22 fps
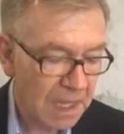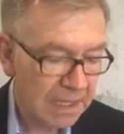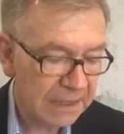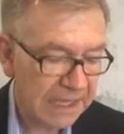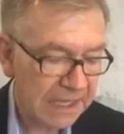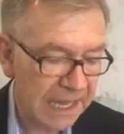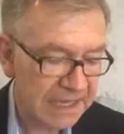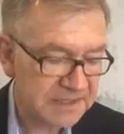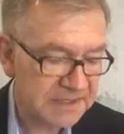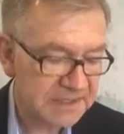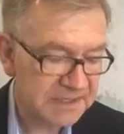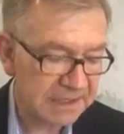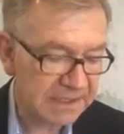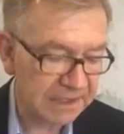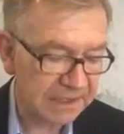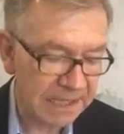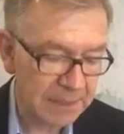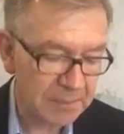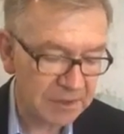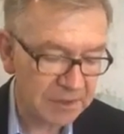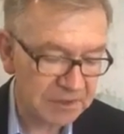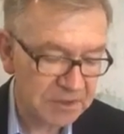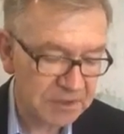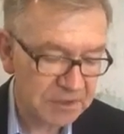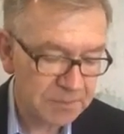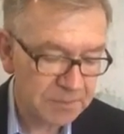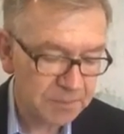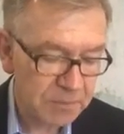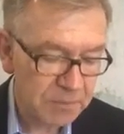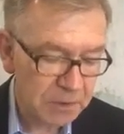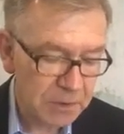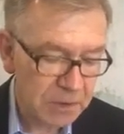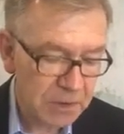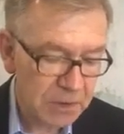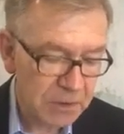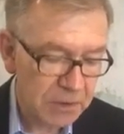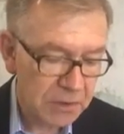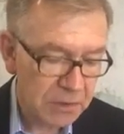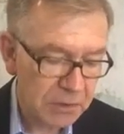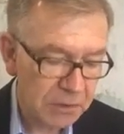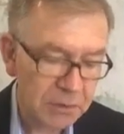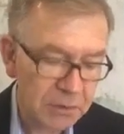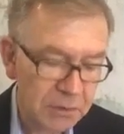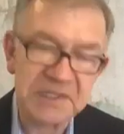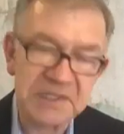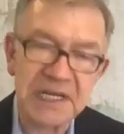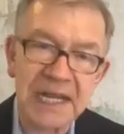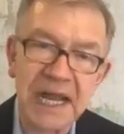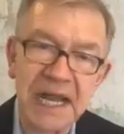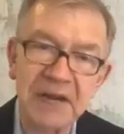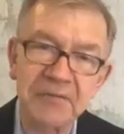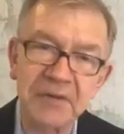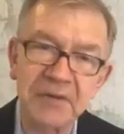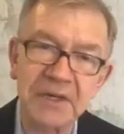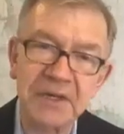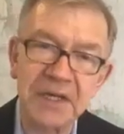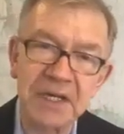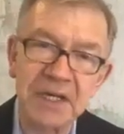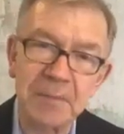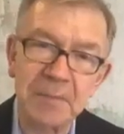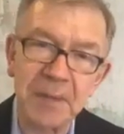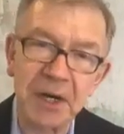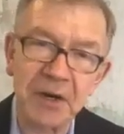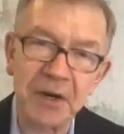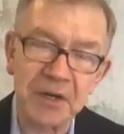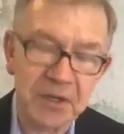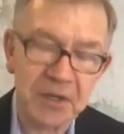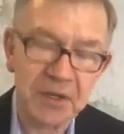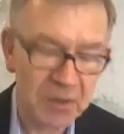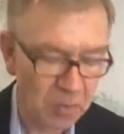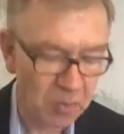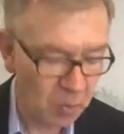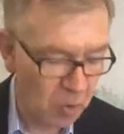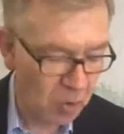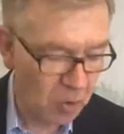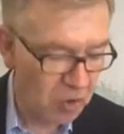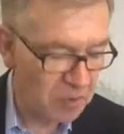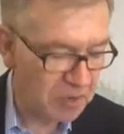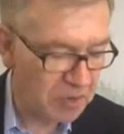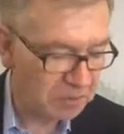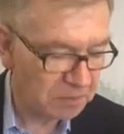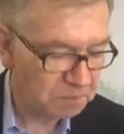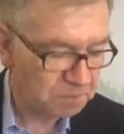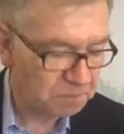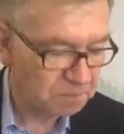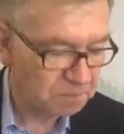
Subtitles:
Cassie Lemons, who is an African-American woman,